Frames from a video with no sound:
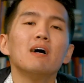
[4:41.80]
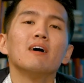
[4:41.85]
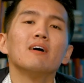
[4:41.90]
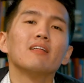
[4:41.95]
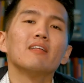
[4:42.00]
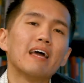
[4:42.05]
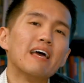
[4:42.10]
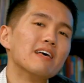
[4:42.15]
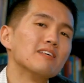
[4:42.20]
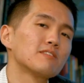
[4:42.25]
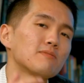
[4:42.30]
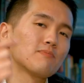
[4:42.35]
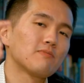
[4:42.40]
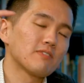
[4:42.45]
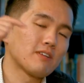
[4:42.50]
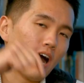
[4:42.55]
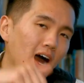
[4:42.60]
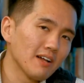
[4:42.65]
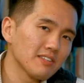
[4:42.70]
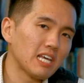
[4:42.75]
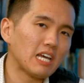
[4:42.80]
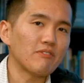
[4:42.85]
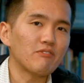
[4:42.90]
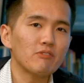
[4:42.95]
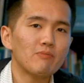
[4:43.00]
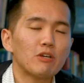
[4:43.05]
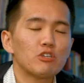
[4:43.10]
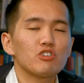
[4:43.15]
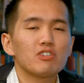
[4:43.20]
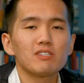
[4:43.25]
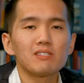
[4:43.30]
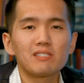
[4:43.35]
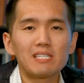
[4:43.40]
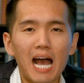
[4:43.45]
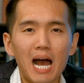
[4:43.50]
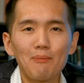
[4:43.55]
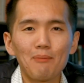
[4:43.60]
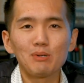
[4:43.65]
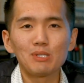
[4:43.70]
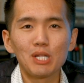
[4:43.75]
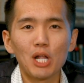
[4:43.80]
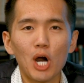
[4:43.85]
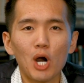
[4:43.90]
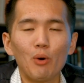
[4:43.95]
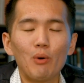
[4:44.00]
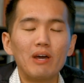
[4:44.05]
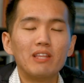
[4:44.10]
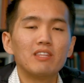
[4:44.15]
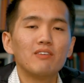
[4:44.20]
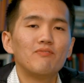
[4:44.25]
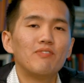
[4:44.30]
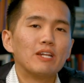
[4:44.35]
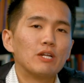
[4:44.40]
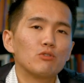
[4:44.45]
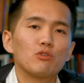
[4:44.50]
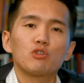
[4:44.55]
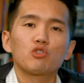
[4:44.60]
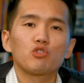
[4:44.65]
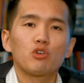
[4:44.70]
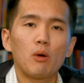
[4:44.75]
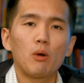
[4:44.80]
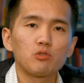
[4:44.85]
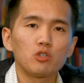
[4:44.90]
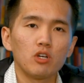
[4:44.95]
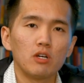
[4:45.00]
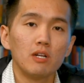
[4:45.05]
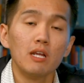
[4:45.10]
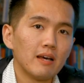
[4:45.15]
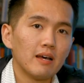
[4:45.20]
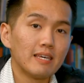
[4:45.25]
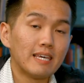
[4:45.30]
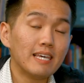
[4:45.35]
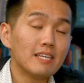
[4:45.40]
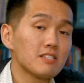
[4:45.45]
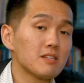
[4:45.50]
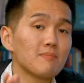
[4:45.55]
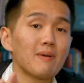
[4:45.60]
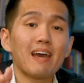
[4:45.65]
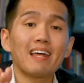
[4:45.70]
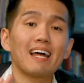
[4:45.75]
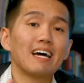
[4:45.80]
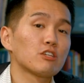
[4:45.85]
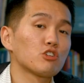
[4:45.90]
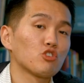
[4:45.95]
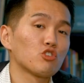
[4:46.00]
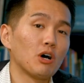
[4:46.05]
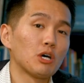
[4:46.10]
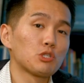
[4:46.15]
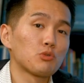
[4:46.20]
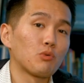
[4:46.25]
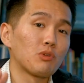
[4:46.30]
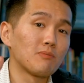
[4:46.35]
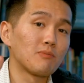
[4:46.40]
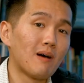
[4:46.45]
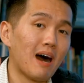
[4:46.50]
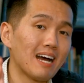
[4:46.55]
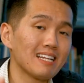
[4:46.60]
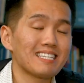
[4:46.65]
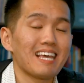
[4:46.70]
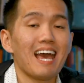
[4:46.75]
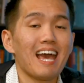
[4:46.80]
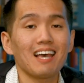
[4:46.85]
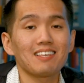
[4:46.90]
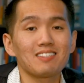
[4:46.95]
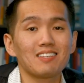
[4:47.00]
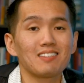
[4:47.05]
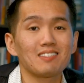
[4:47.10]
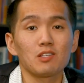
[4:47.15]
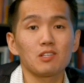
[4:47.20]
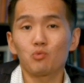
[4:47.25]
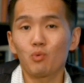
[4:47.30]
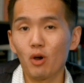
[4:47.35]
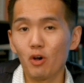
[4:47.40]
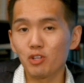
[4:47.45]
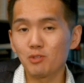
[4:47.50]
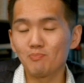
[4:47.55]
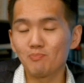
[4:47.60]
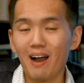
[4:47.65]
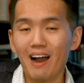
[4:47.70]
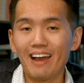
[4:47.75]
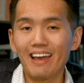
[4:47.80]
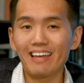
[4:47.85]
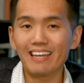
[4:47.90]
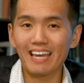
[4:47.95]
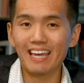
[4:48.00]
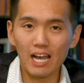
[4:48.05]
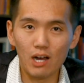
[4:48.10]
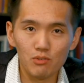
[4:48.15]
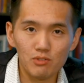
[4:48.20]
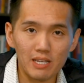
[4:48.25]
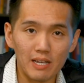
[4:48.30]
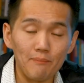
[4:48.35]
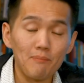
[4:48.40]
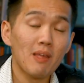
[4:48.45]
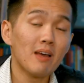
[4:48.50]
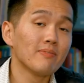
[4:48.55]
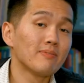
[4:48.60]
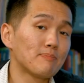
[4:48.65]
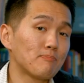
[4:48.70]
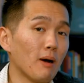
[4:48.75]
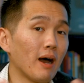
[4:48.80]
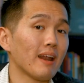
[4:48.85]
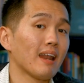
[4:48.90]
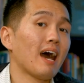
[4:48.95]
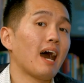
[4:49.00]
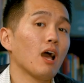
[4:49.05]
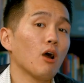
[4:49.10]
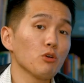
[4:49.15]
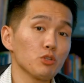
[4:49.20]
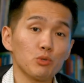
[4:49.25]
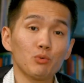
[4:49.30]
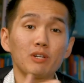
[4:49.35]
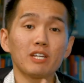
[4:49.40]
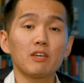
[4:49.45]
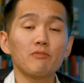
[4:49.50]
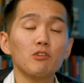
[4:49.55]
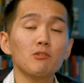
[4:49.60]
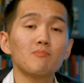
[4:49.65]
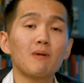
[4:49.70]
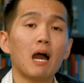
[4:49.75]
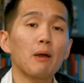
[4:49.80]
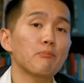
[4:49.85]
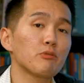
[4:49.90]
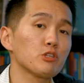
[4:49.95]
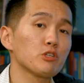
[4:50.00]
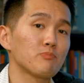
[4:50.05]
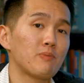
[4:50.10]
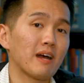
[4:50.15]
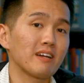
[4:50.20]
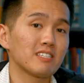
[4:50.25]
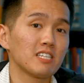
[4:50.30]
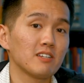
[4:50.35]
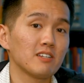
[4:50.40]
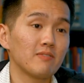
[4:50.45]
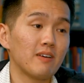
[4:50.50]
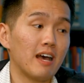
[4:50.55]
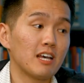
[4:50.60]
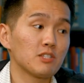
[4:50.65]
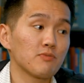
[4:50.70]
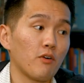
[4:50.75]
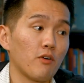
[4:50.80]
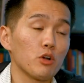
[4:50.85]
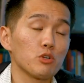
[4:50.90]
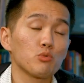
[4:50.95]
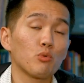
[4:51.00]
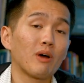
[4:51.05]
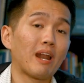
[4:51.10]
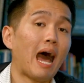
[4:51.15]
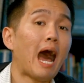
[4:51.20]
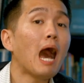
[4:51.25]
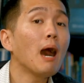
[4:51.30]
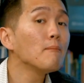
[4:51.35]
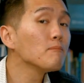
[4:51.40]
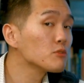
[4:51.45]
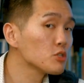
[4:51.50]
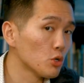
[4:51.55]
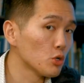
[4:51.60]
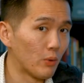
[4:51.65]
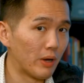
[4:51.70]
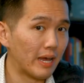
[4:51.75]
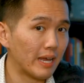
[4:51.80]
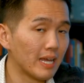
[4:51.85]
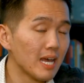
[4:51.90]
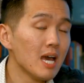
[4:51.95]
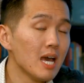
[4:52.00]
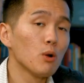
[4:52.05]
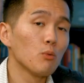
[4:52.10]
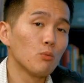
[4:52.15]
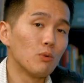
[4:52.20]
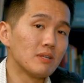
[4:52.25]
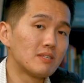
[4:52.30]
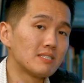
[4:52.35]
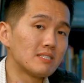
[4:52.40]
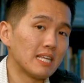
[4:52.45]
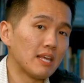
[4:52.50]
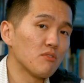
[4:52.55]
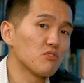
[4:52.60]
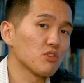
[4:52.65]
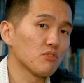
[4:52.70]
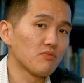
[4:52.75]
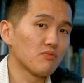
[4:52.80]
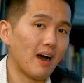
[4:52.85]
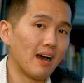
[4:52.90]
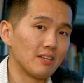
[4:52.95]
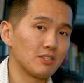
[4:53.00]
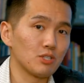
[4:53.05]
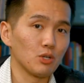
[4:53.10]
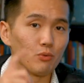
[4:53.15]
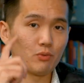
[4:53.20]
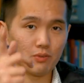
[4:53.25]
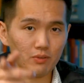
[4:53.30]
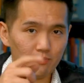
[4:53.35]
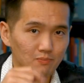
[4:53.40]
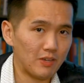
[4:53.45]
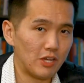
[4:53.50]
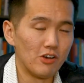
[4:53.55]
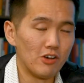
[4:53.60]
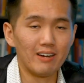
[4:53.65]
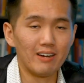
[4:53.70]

his contact information is down below in the video description. He's the man I trust with my taxes as well as my accounting. But I also want to give you my perspective as far as what I'm doing with Steve's advice. So Here it